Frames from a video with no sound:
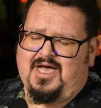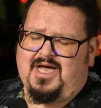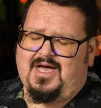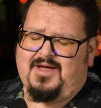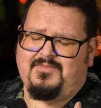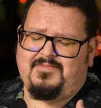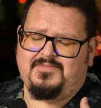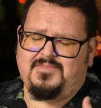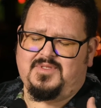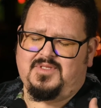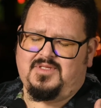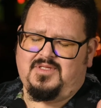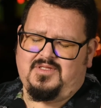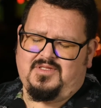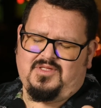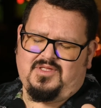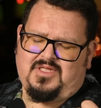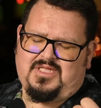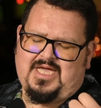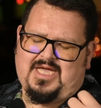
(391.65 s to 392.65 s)
Um,
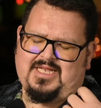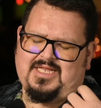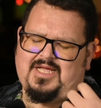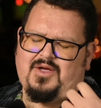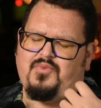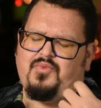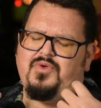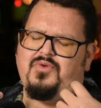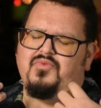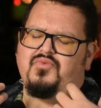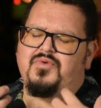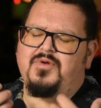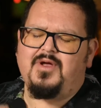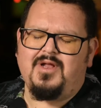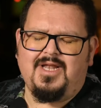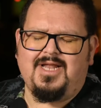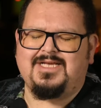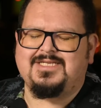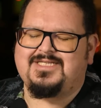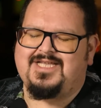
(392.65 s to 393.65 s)
That, that we
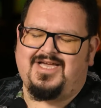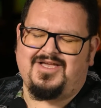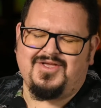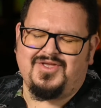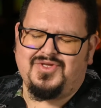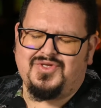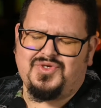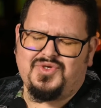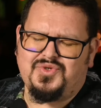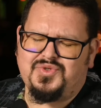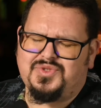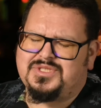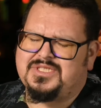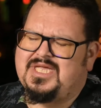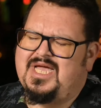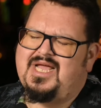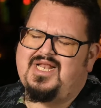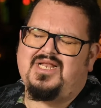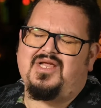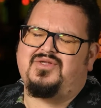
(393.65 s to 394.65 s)
realize that you
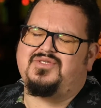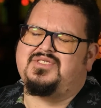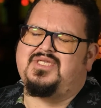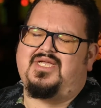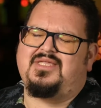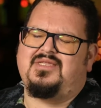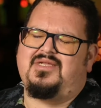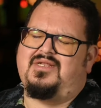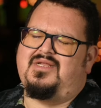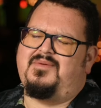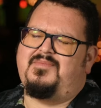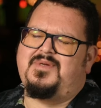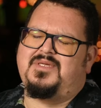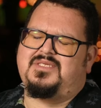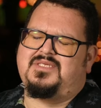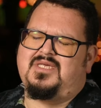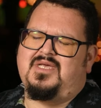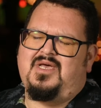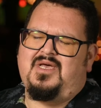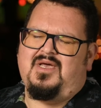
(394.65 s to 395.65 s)
stand outside the
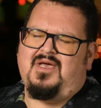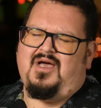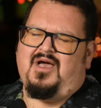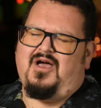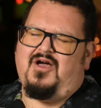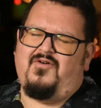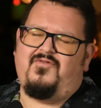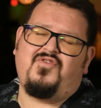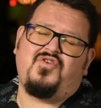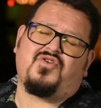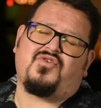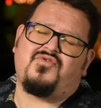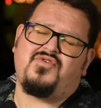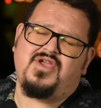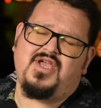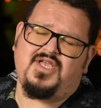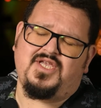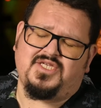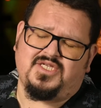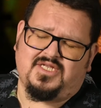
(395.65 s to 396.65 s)
limits uh, of your
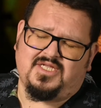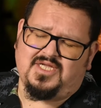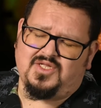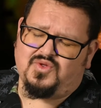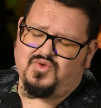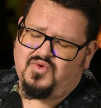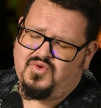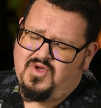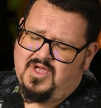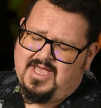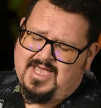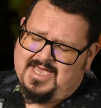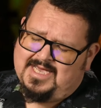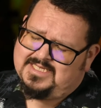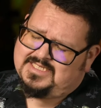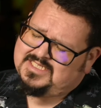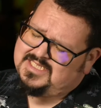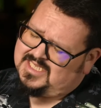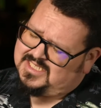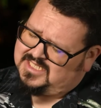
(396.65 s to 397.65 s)
creation, que tú
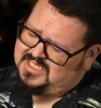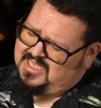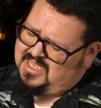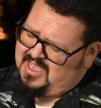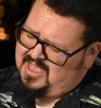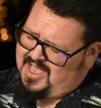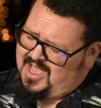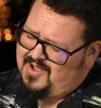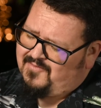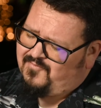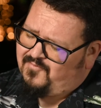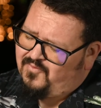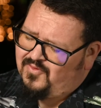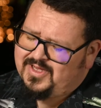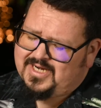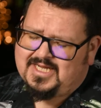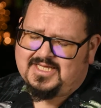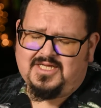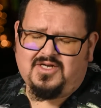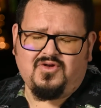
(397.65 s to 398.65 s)
estás
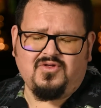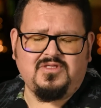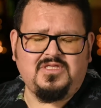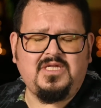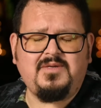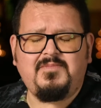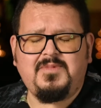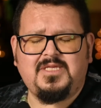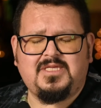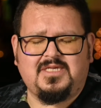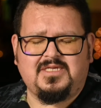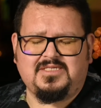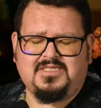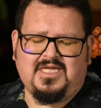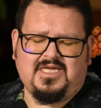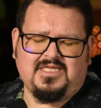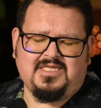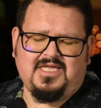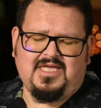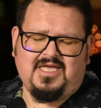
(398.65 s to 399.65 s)
afuera de los límites
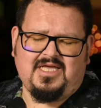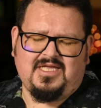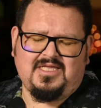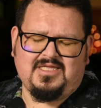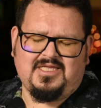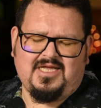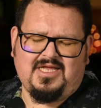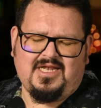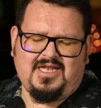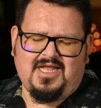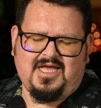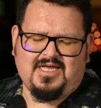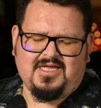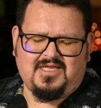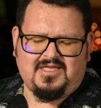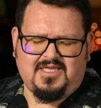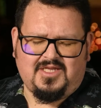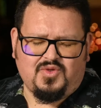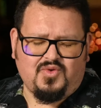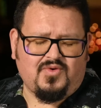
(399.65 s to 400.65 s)
de, de, de, la,
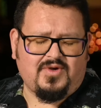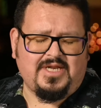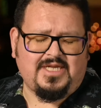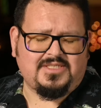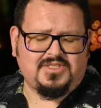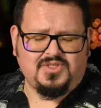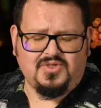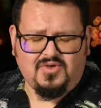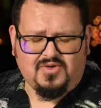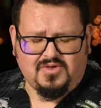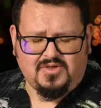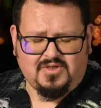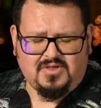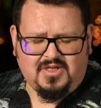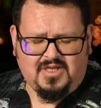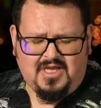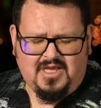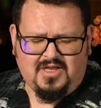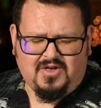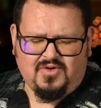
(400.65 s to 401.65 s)
de tu creación,
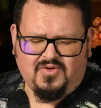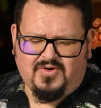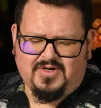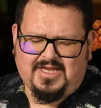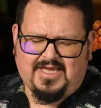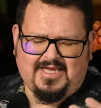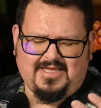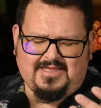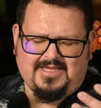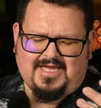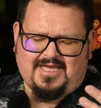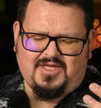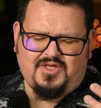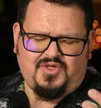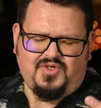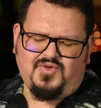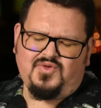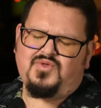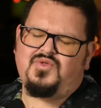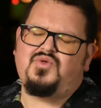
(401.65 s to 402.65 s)
Lord, and
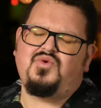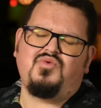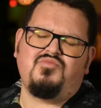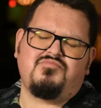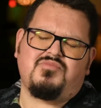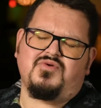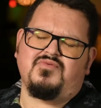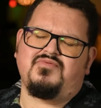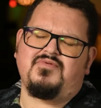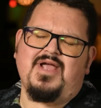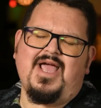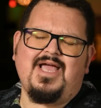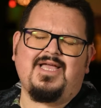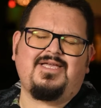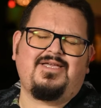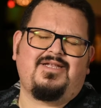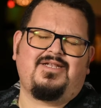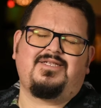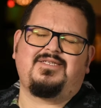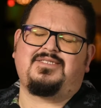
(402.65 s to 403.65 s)
that you do
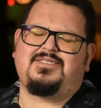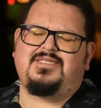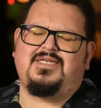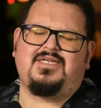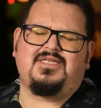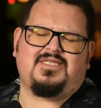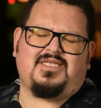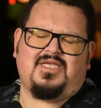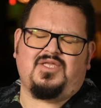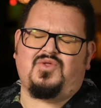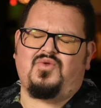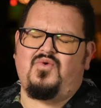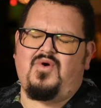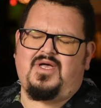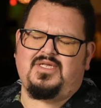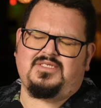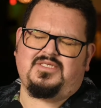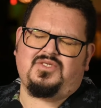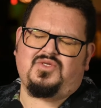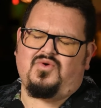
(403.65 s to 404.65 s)
miraculous things, que tú
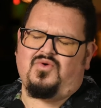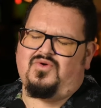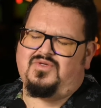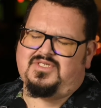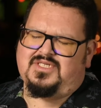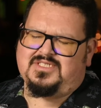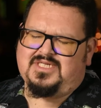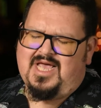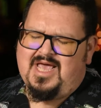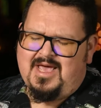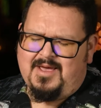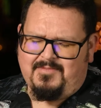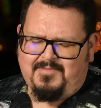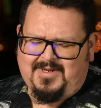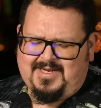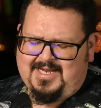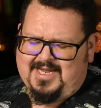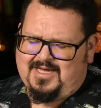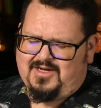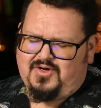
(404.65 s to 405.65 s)
haces cosas
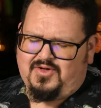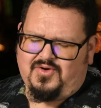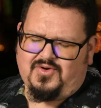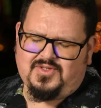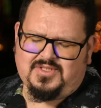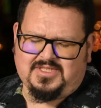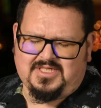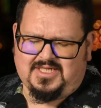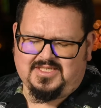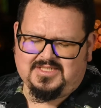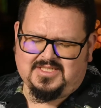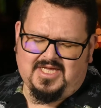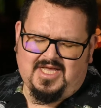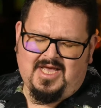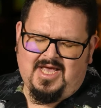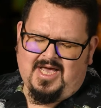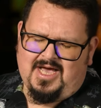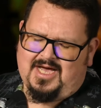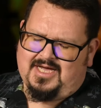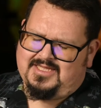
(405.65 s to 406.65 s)
milagrosas,
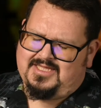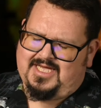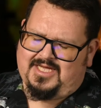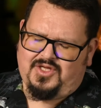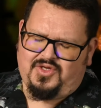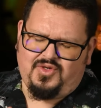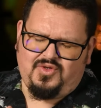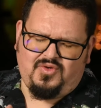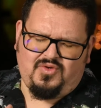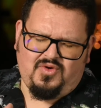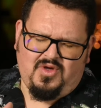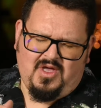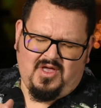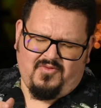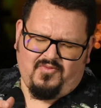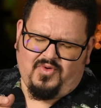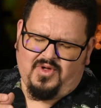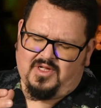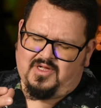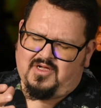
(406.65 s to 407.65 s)
uh, that you
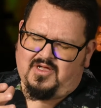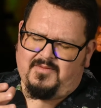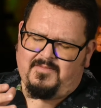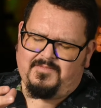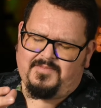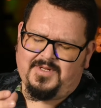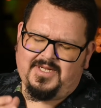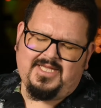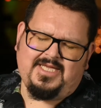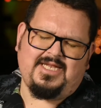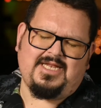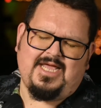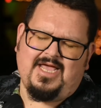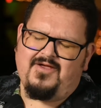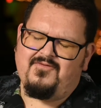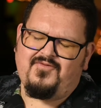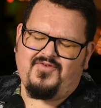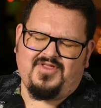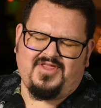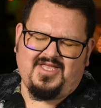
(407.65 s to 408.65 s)
will complete
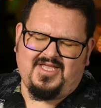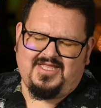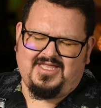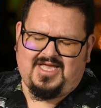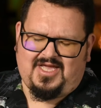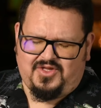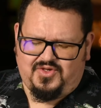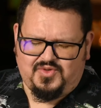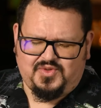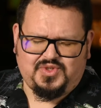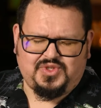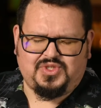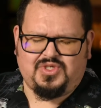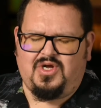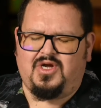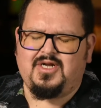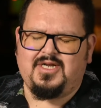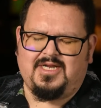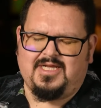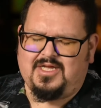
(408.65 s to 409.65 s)
everything that you
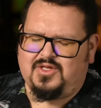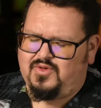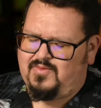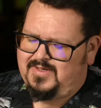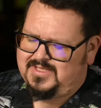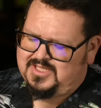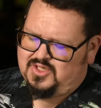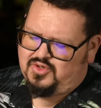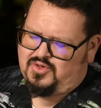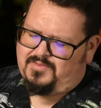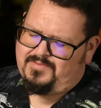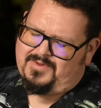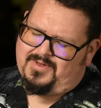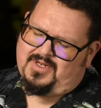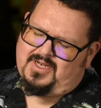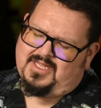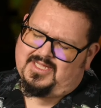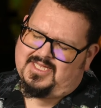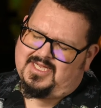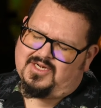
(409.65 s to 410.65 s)
started, que tú vas a
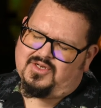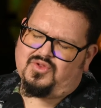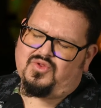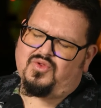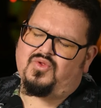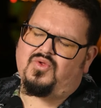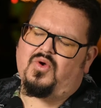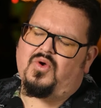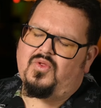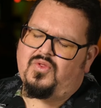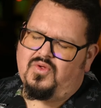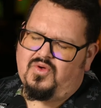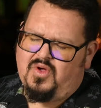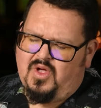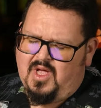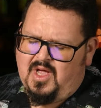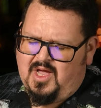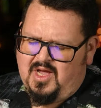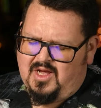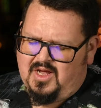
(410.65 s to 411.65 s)
completar todo
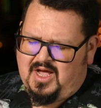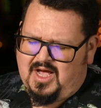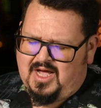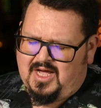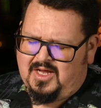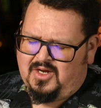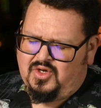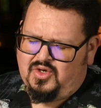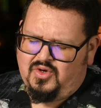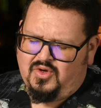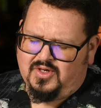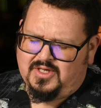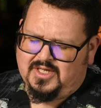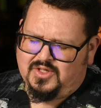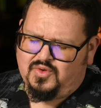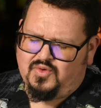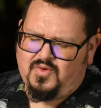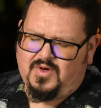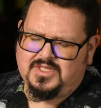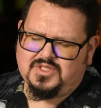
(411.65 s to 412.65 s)
uh, lo que
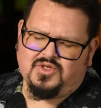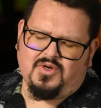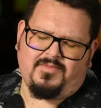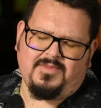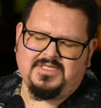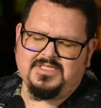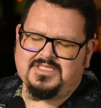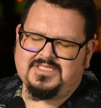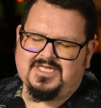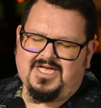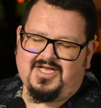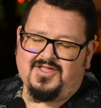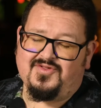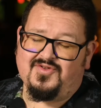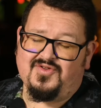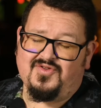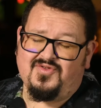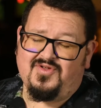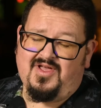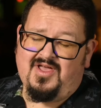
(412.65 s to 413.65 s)
tú has
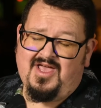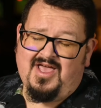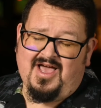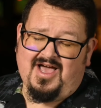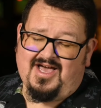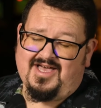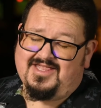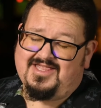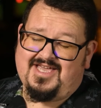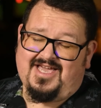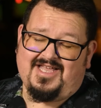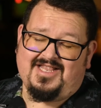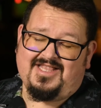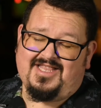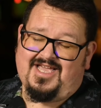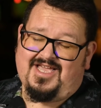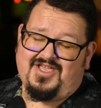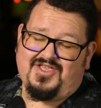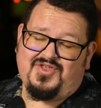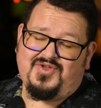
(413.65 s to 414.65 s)
comenzado, uh, that,
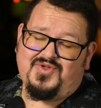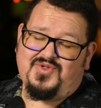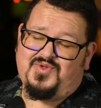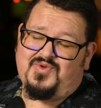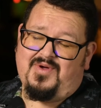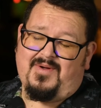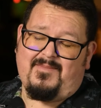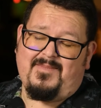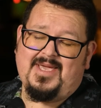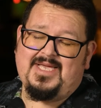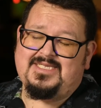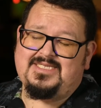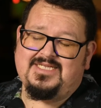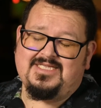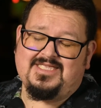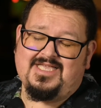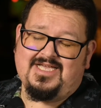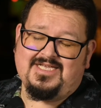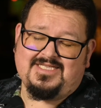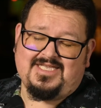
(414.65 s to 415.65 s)
that you do
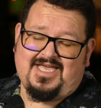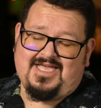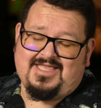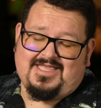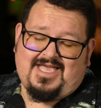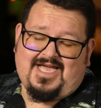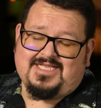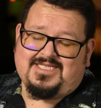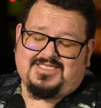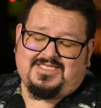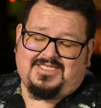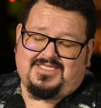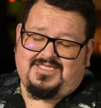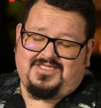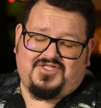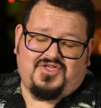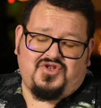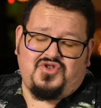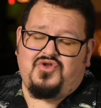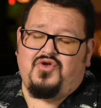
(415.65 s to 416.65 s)
amazing things, and that's
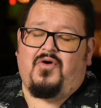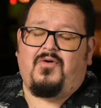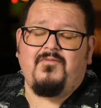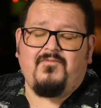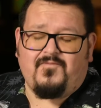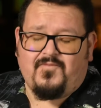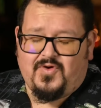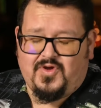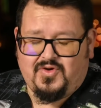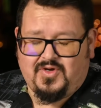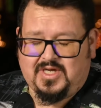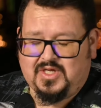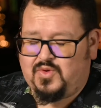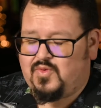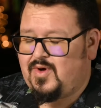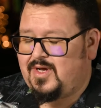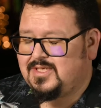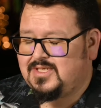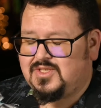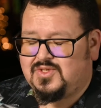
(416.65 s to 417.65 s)
the norm for you, que
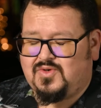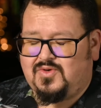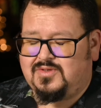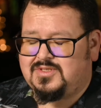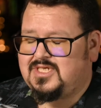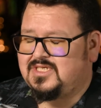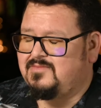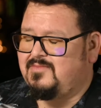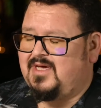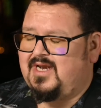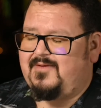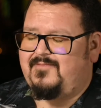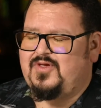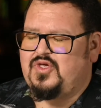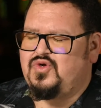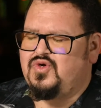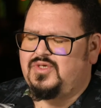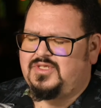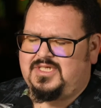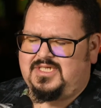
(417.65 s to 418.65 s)
tú haces cosas
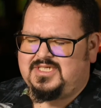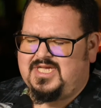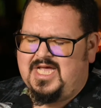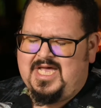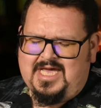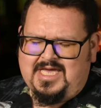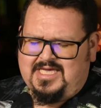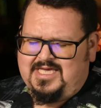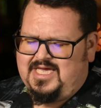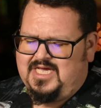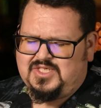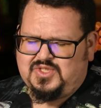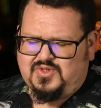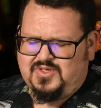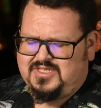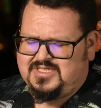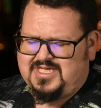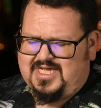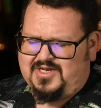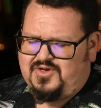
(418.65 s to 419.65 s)
maravillosas, y
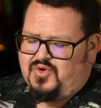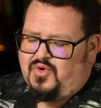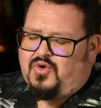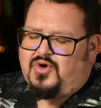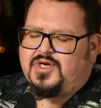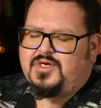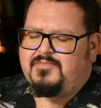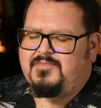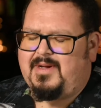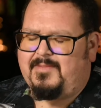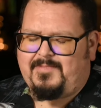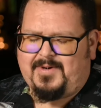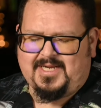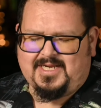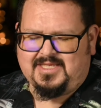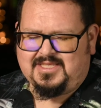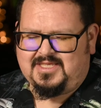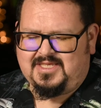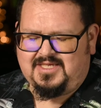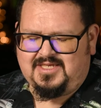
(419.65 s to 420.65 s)
eso es la norma
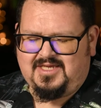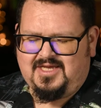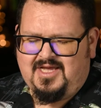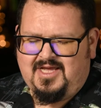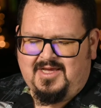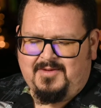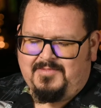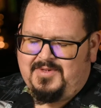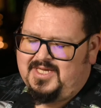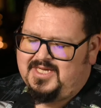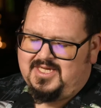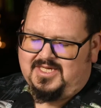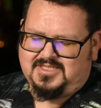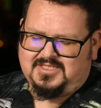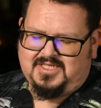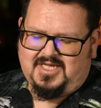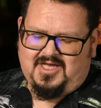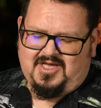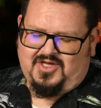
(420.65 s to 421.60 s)
para ti, because